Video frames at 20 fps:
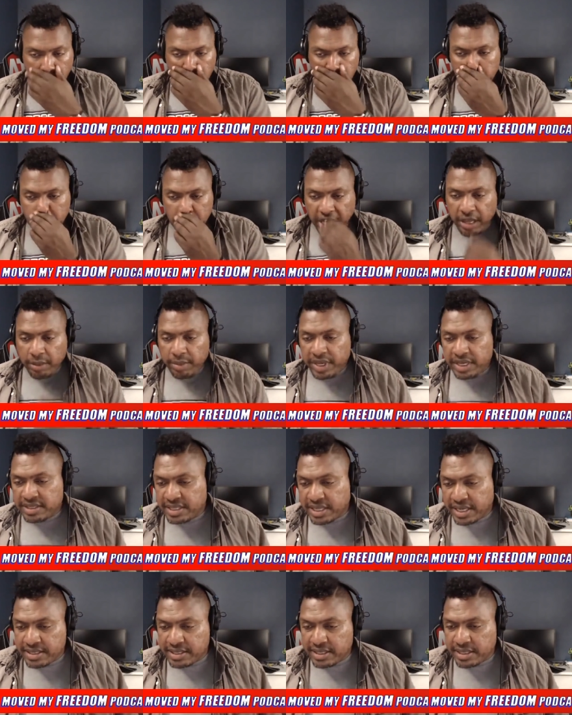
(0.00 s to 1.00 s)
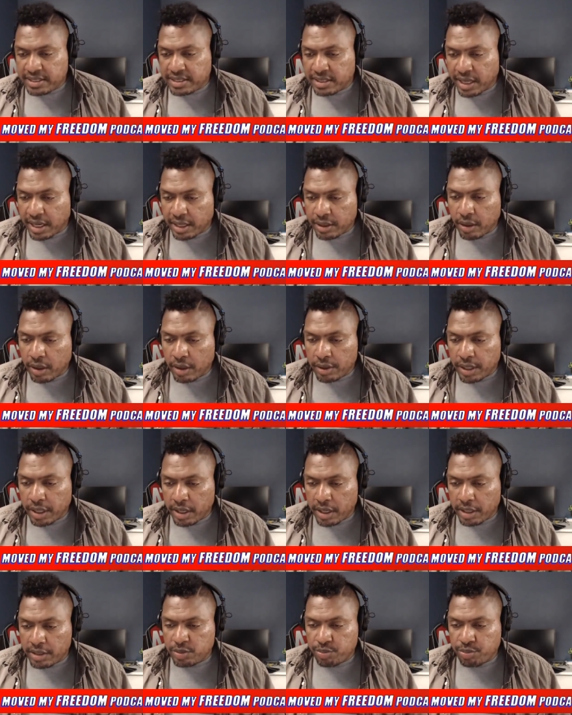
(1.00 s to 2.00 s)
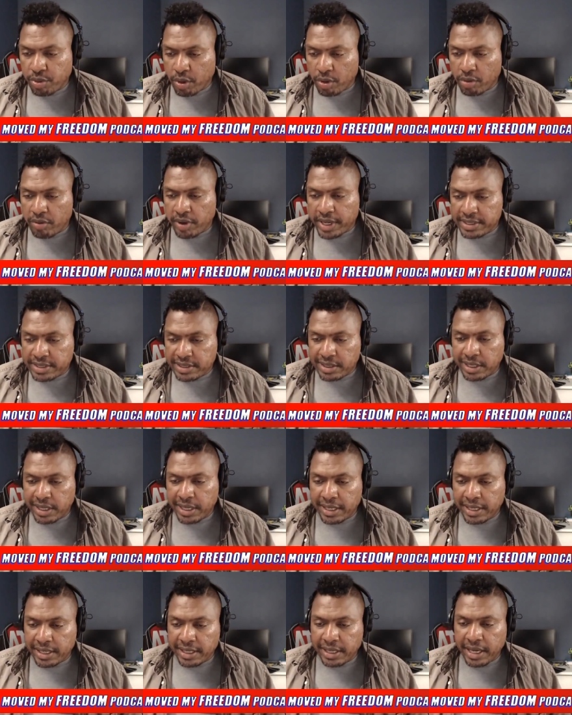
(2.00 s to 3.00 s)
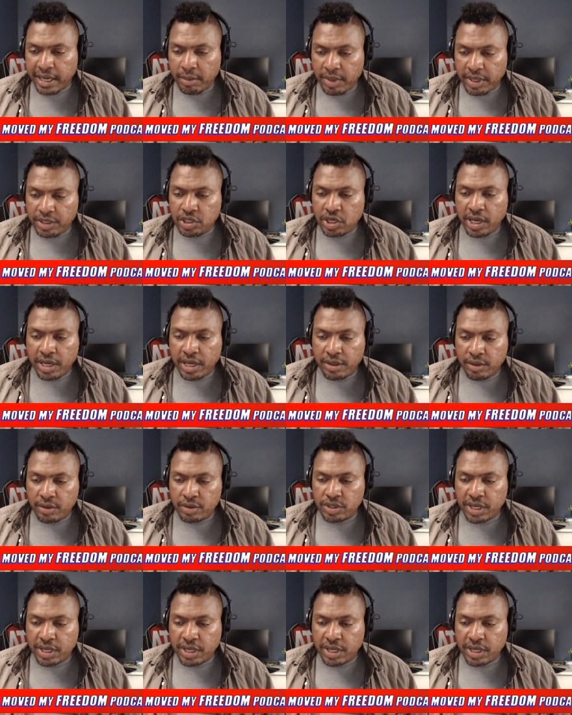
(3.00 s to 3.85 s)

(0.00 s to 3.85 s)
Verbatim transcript: JB says it's not all guns. Pro wrestling and gaming channels.